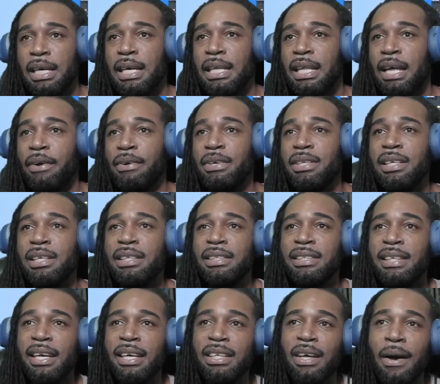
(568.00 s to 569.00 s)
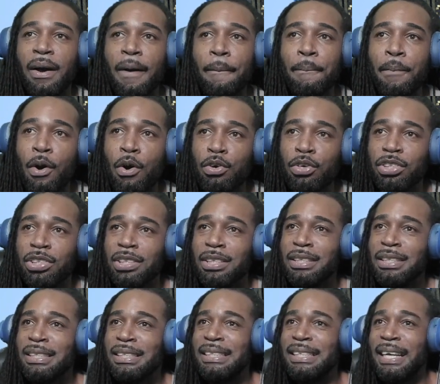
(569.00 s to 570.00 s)
Now, he did say the
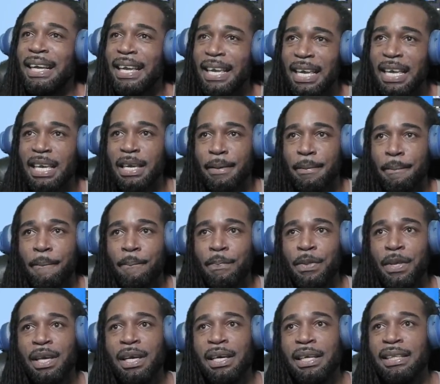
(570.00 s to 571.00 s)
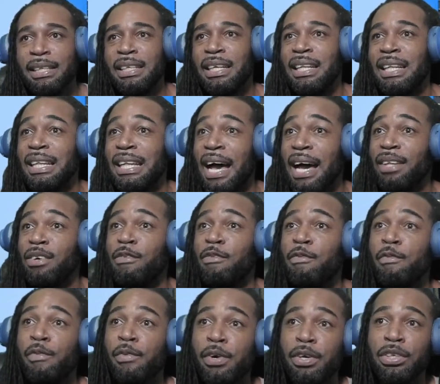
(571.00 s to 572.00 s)
motion team did a lot of
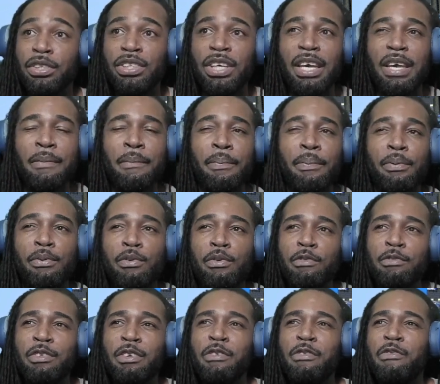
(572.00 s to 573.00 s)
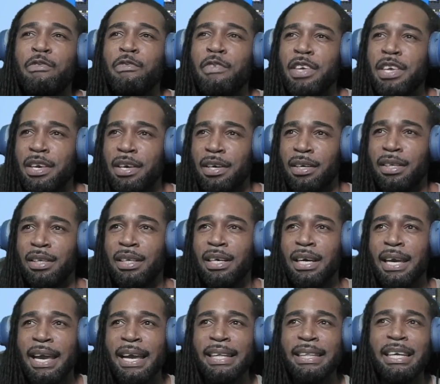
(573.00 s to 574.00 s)
work to improve the feel
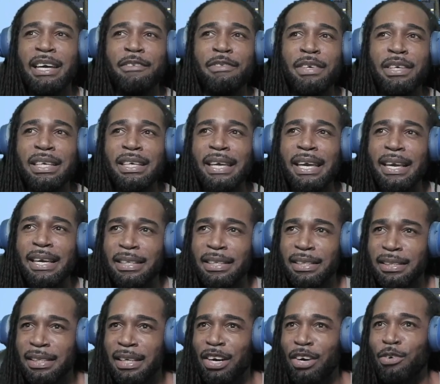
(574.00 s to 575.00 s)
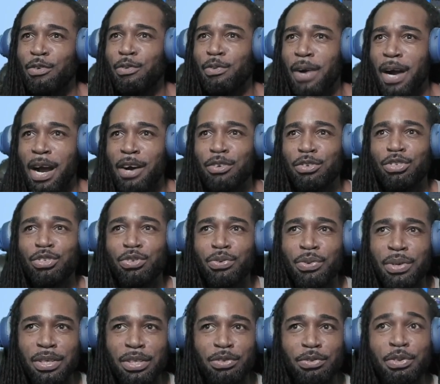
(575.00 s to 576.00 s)
and navigating around
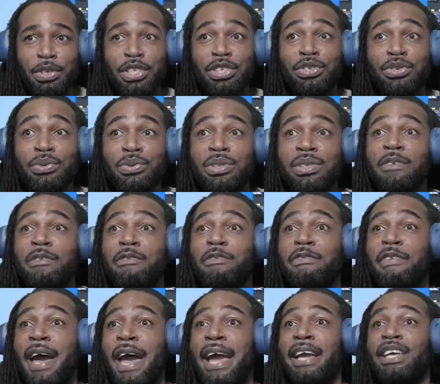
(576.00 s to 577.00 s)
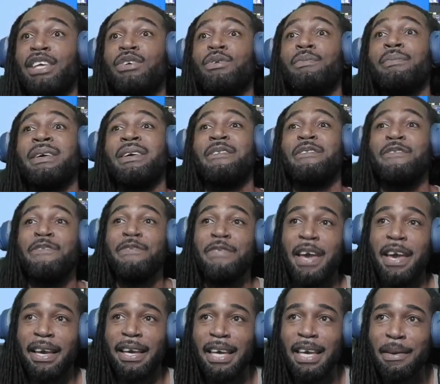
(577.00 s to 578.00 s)
screens, reduce the vacuum
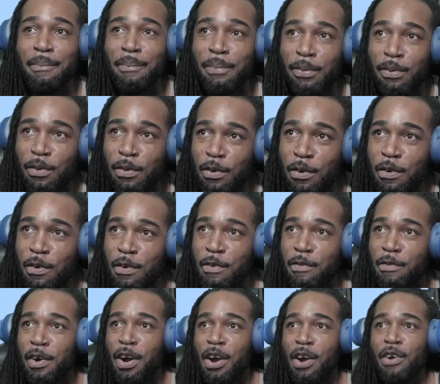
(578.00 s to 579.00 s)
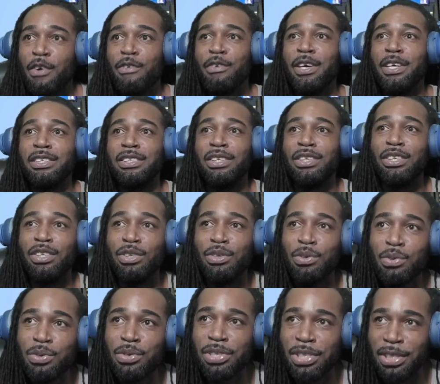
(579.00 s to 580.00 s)
effect, improve
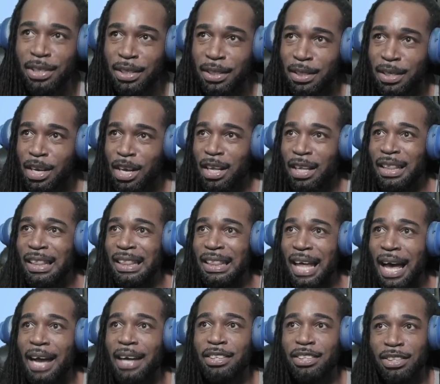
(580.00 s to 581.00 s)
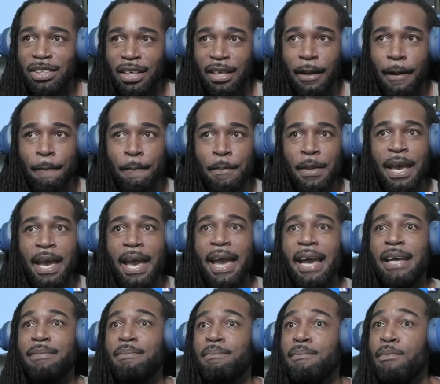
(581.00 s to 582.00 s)
resolution, logic,
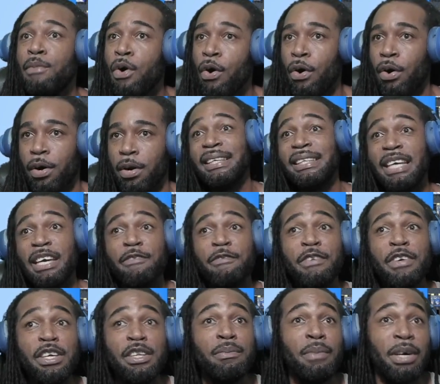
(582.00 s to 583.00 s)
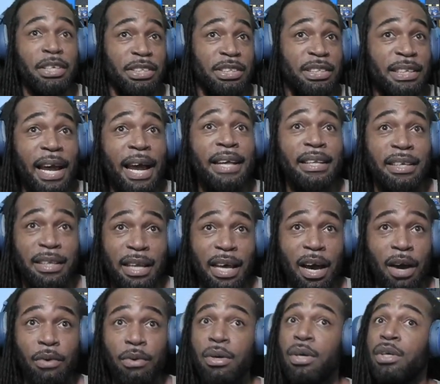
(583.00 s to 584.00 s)
and more. They feel much tighter
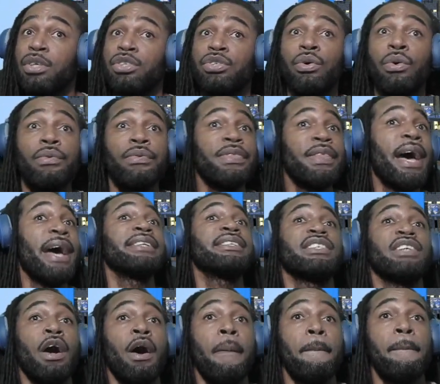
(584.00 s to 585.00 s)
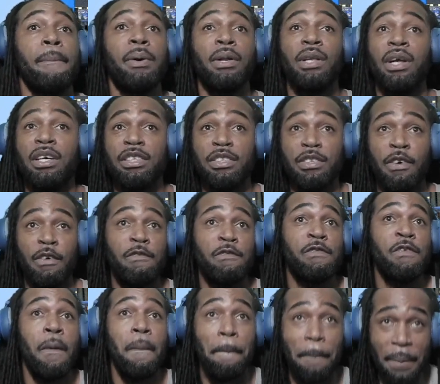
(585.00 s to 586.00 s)
now. So that's a plus
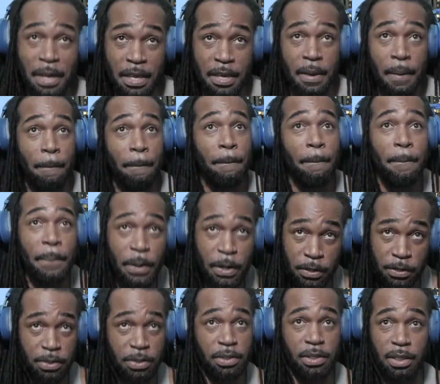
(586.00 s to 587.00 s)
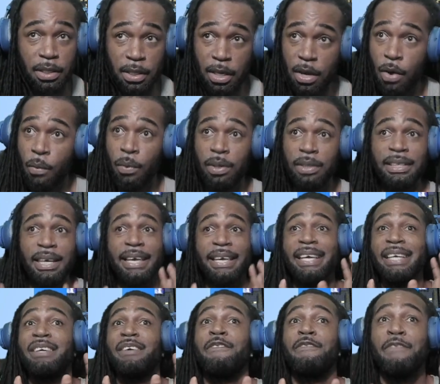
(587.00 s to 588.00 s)
for me personally. Once I
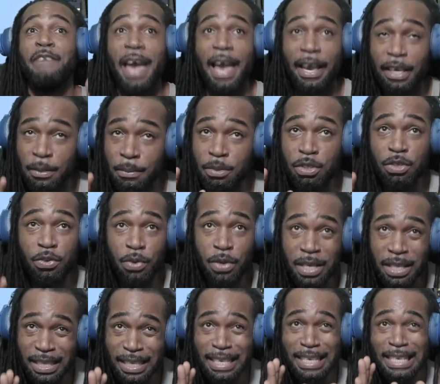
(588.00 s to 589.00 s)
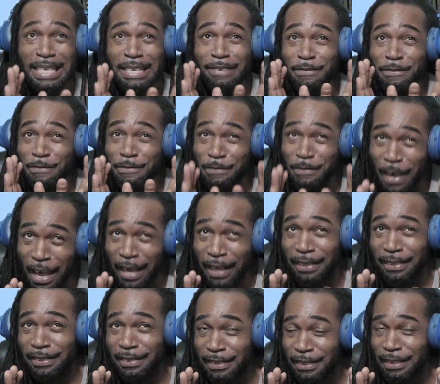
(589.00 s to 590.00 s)
hear the vacuum screen
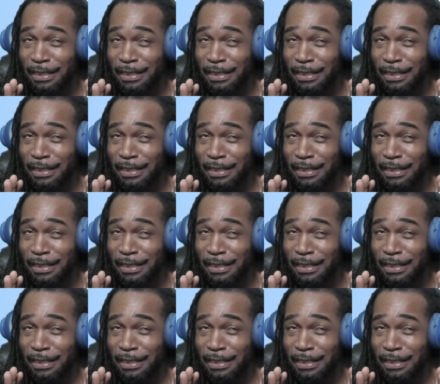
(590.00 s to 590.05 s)
effect,